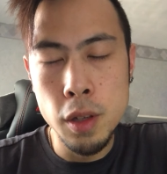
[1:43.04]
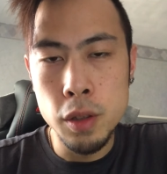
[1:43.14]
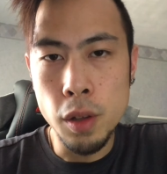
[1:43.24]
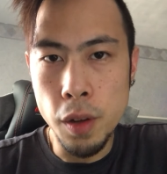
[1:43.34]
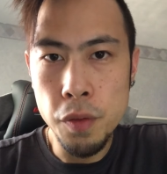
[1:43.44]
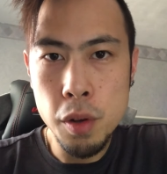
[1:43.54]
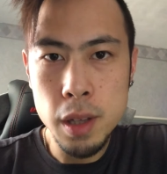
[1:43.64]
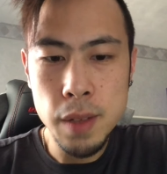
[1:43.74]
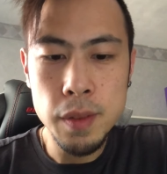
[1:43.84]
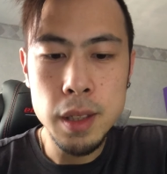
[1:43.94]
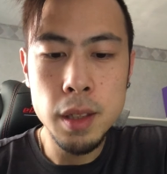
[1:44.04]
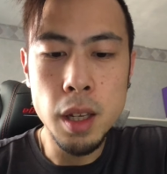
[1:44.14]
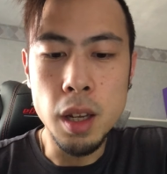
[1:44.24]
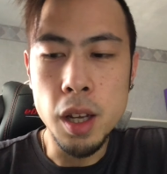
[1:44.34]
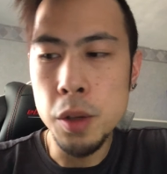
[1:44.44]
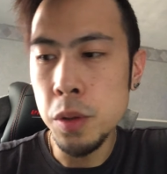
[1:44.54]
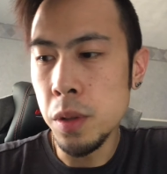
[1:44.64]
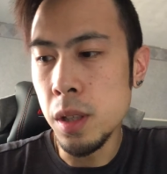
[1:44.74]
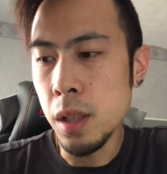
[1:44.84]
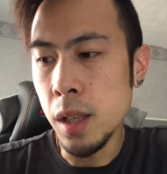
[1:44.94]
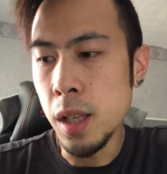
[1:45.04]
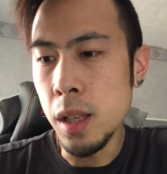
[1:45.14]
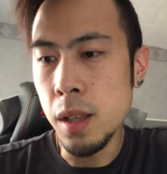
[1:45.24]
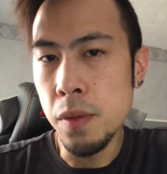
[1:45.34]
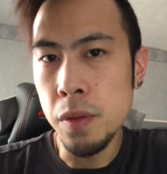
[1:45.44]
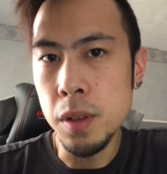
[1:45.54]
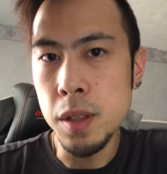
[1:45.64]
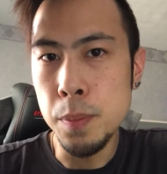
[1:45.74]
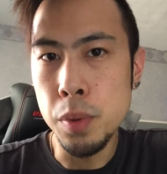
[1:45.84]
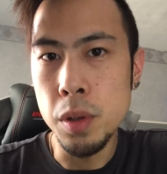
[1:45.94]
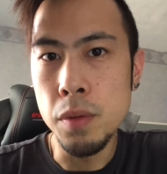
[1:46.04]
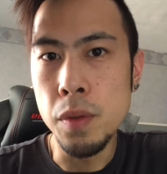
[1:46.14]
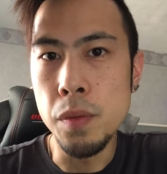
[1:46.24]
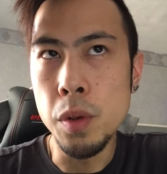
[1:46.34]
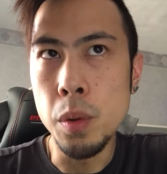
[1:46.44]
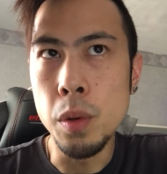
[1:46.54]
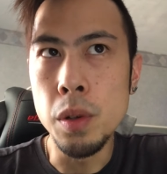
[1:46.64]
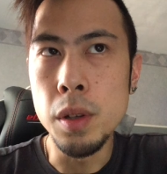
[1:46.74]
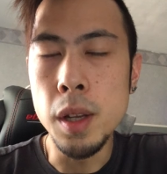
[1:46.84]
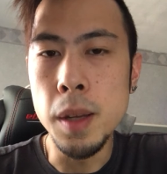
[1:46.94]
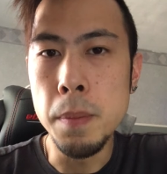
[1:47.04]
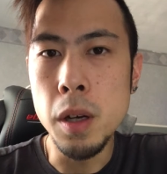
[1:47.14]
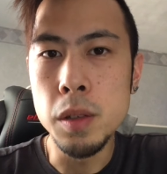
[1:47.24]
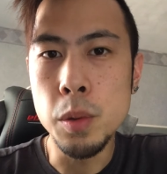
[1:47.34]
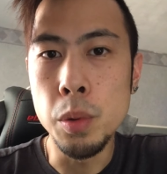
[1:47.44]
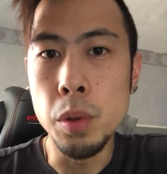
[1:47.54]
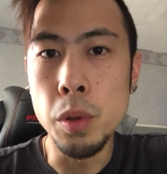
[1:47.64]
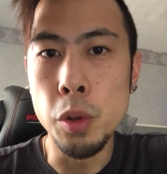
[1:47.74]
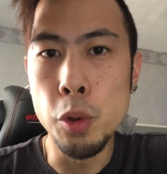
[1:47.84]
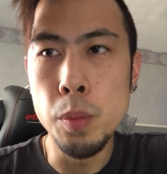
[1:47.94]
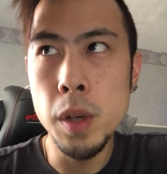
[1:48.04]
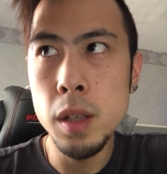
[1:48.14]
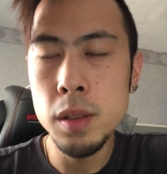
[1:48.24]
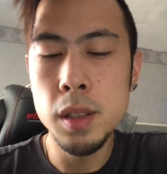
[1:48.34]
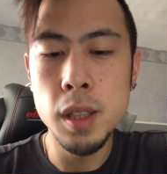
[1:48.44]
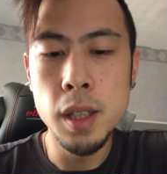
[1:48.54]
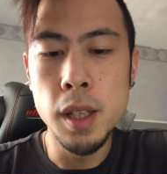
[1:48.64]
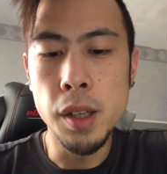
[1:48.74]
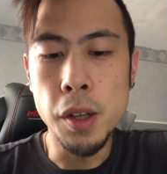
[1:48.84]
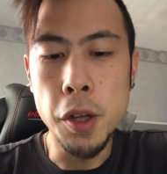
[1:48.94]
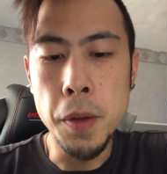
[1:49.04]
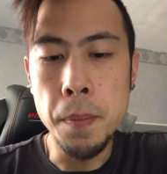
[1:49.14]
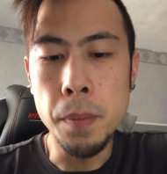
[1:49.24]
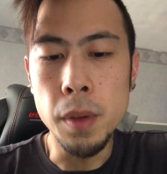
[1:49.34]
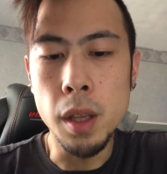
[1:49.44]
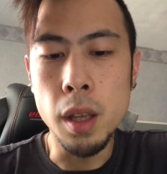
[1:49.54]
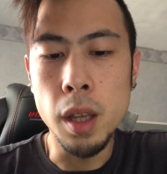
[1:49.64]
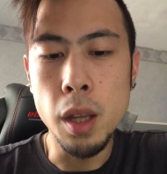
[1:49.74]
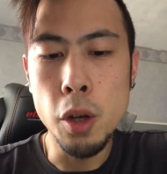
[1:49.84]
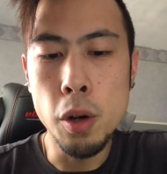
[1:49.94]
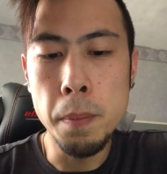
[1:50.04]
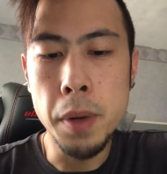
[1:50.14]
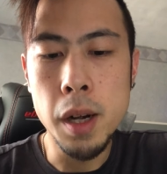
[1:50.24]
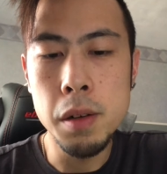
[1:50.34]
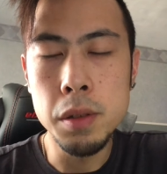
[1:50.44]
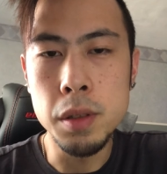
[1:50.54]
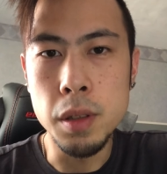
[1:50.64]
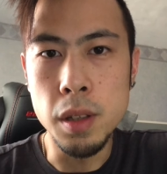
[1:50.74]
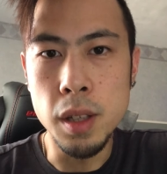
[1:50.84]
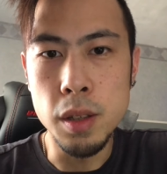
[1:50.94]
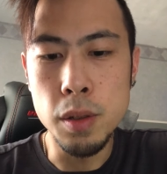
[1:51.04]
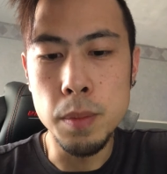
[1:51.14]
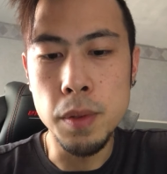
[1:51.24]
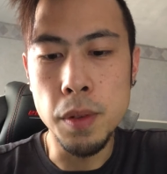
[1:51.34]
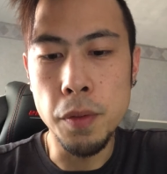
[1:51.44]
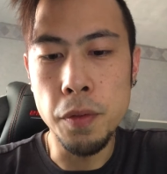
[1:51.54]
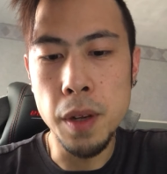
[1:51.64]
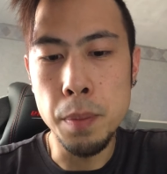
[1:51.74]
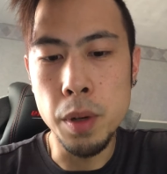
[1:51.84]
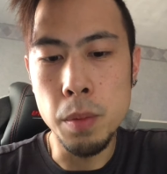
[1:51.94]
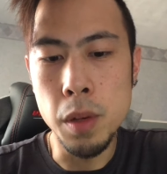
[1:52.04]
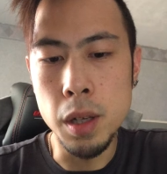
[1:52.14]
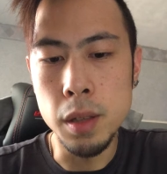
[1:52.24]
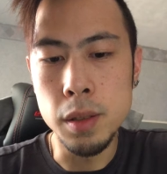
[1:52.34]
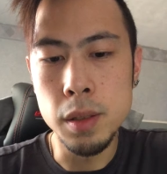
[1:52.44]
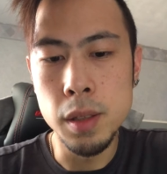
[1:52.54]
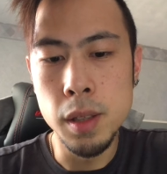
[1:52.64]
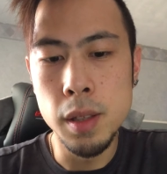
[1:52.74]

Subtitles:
So if you guys haven't seen, I also did a different product review on a mask called the U mask. In comparison, in terms of the fabric wise,